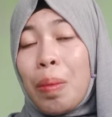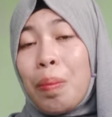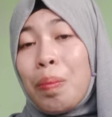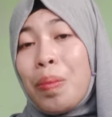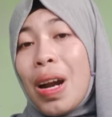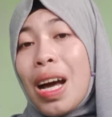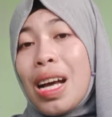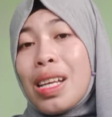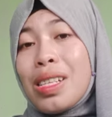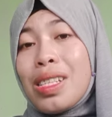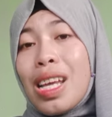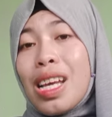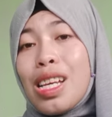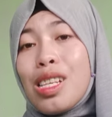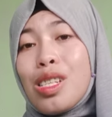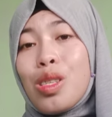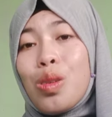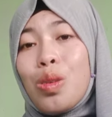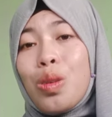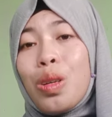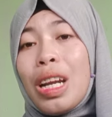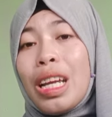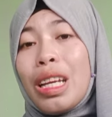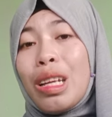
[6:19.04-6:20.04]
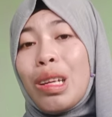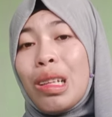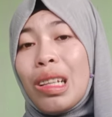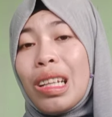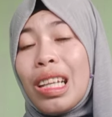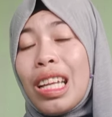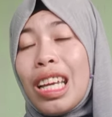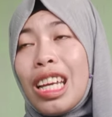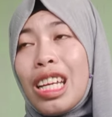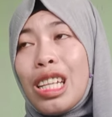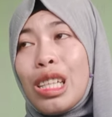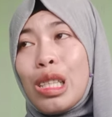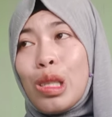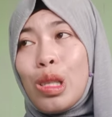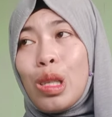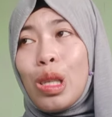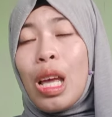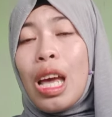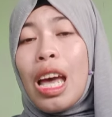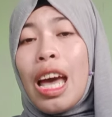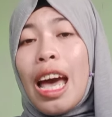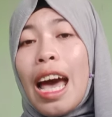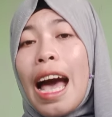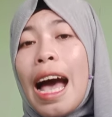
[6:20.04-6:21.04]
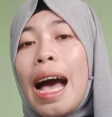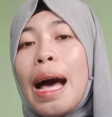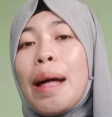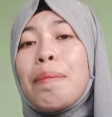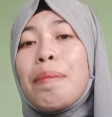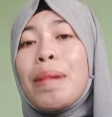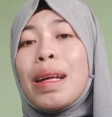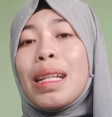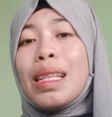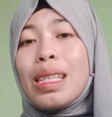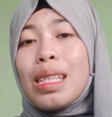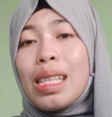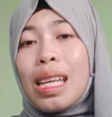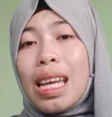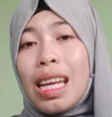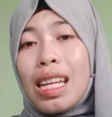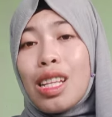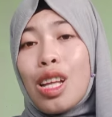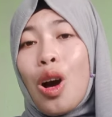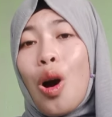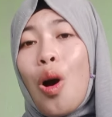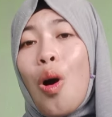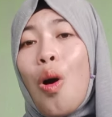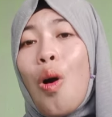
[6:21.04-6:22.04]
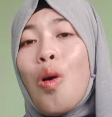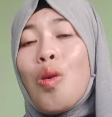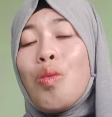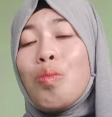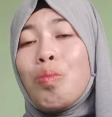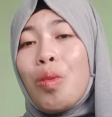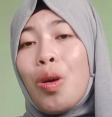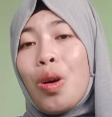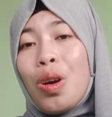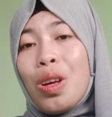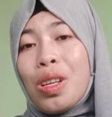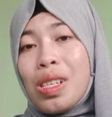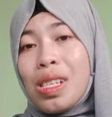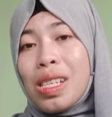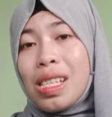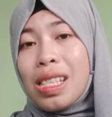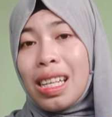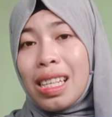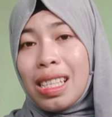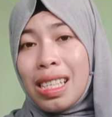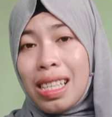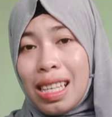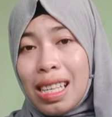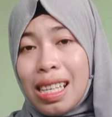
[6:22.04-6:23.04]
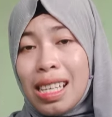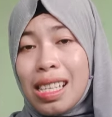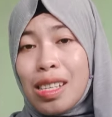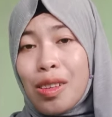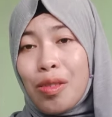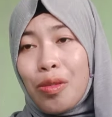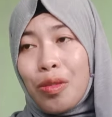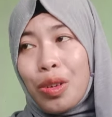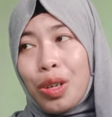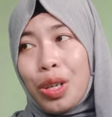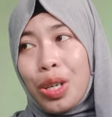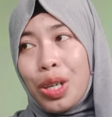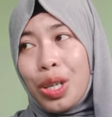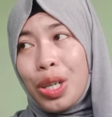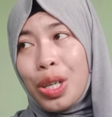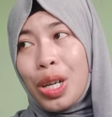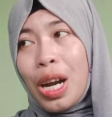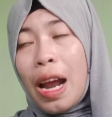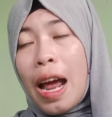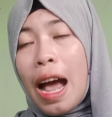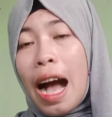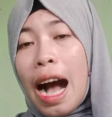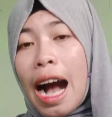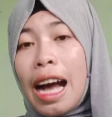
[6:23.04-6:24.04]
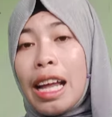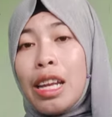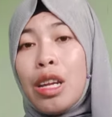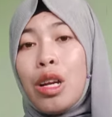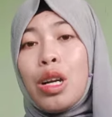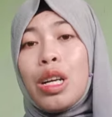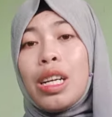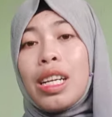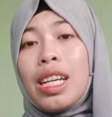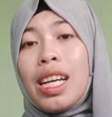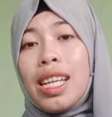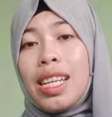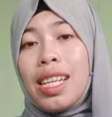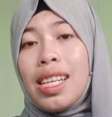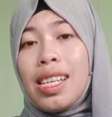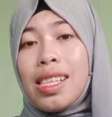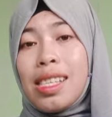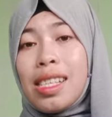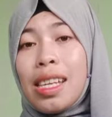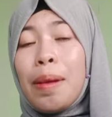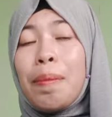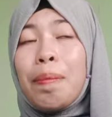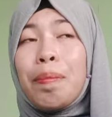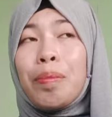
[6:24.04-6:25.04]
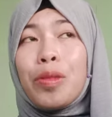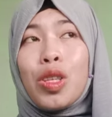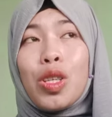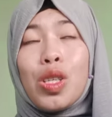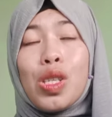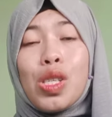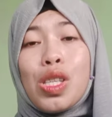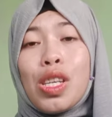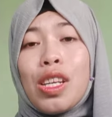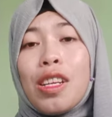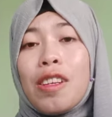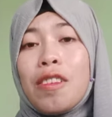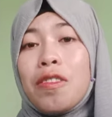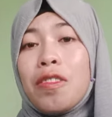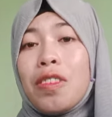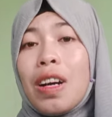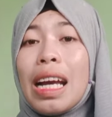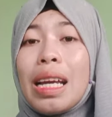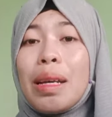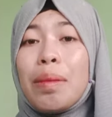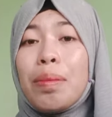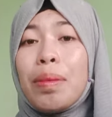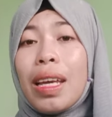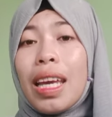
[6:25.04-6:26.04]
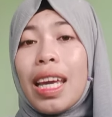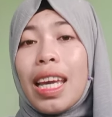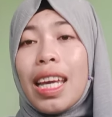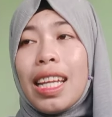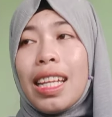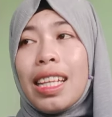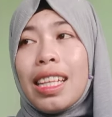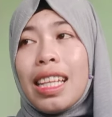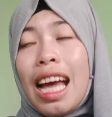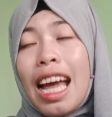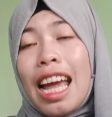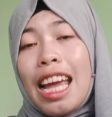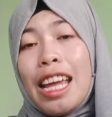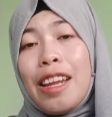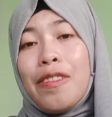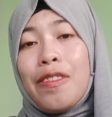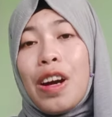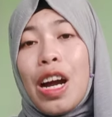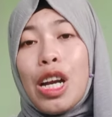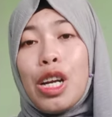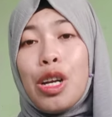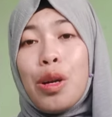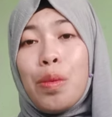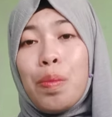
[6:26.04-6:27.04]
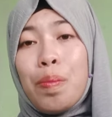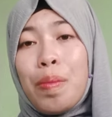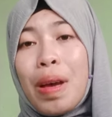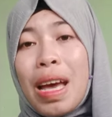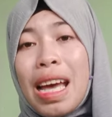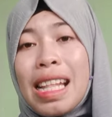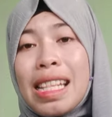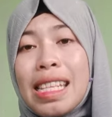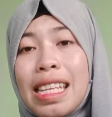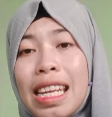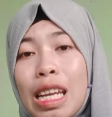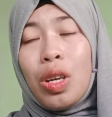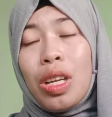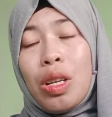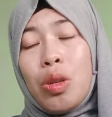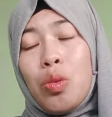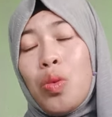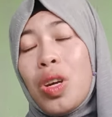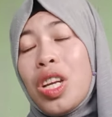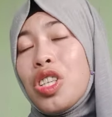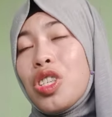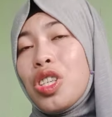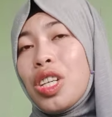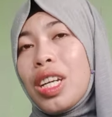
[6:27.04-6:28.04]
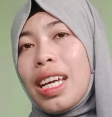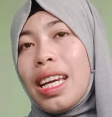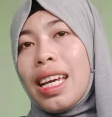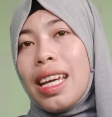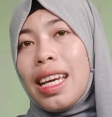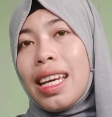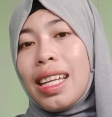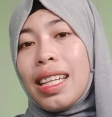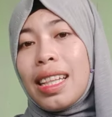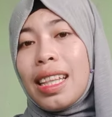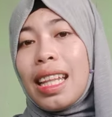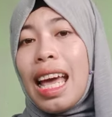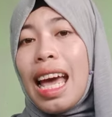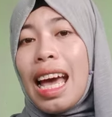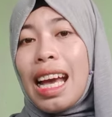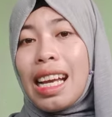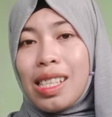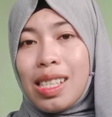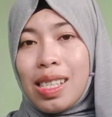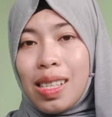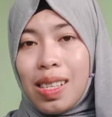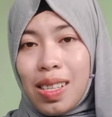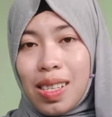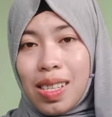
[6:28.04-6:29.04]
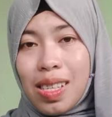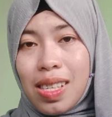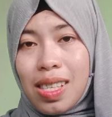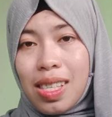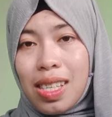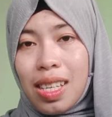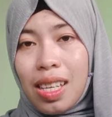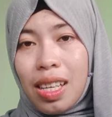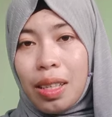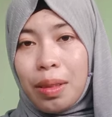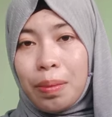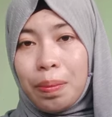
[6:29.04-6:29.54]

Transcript: process to regulate and maintain homeostasis for an organism to survive in the environment in which it exists.